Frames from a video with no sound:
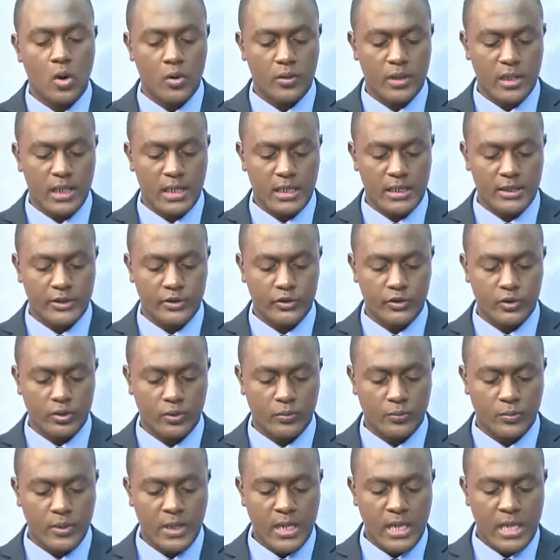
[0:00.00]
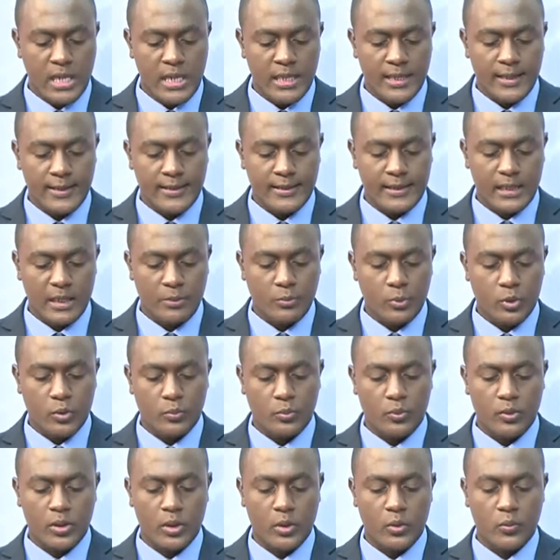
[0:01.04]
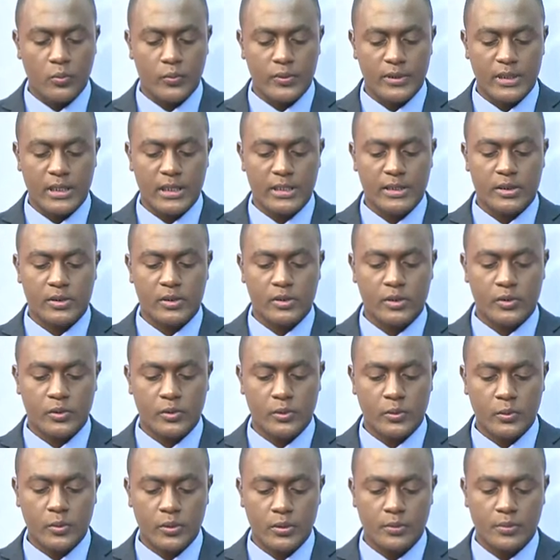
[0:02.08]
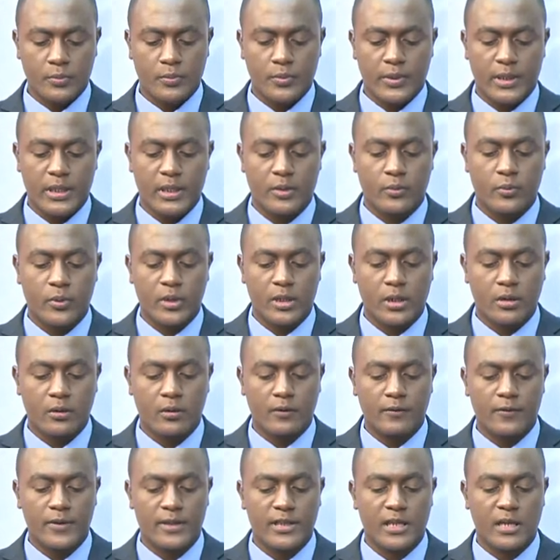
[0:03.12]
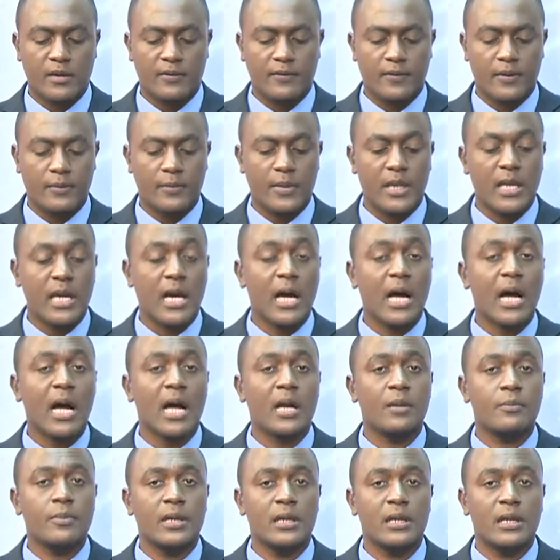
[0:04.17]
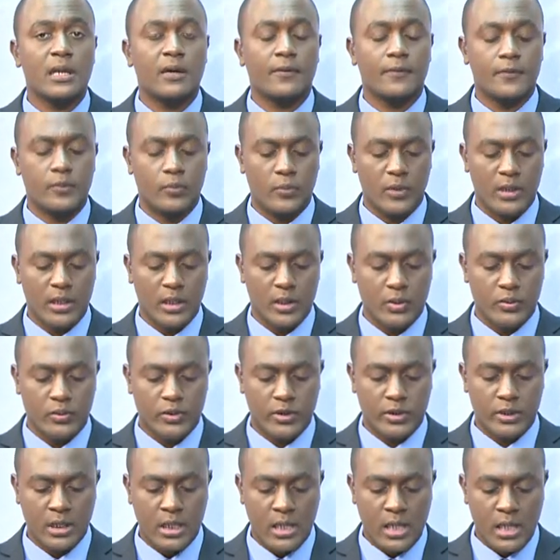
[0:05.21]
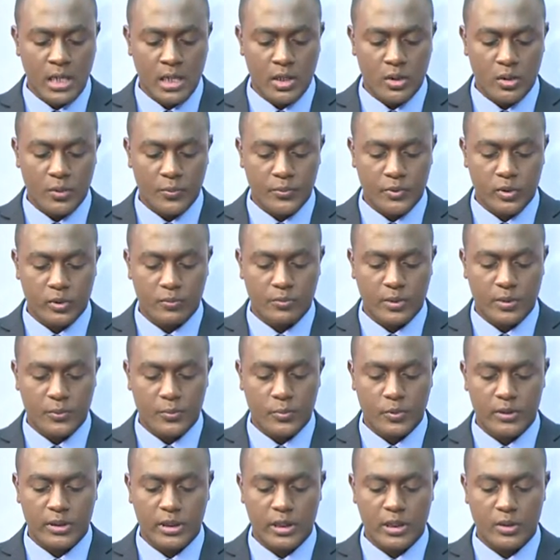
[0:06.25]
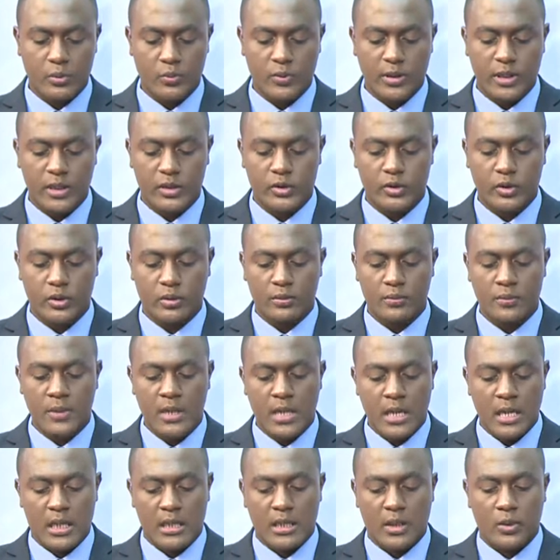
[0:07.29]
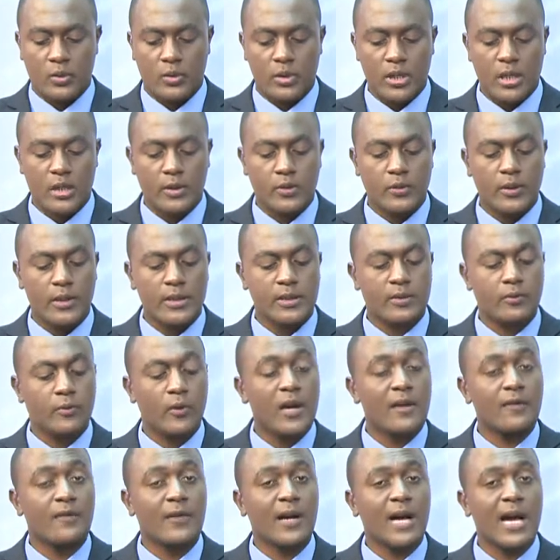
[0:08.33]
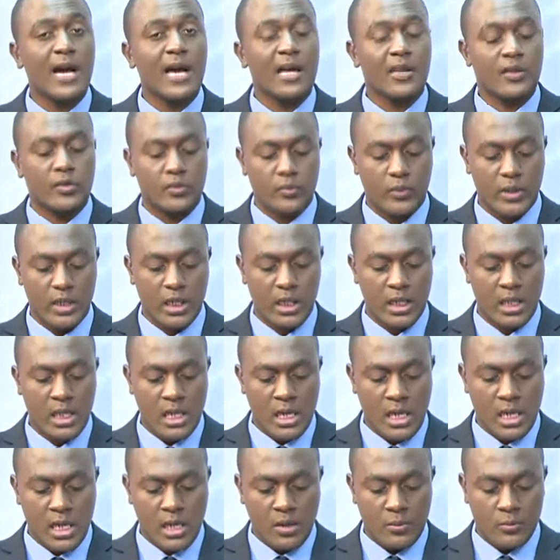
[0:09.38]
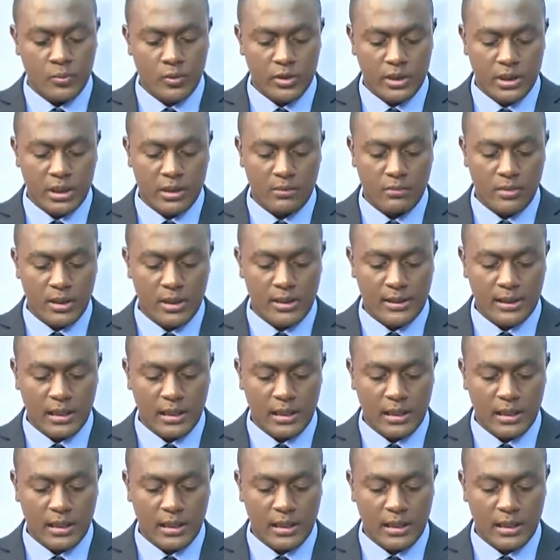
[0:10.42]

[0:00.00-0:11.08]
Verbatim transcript: on his job. Simon Boni, who was the sole breadwinner of his young family, had been left without an option but proceed with the job. And according to his wife, Catherine Mushemi,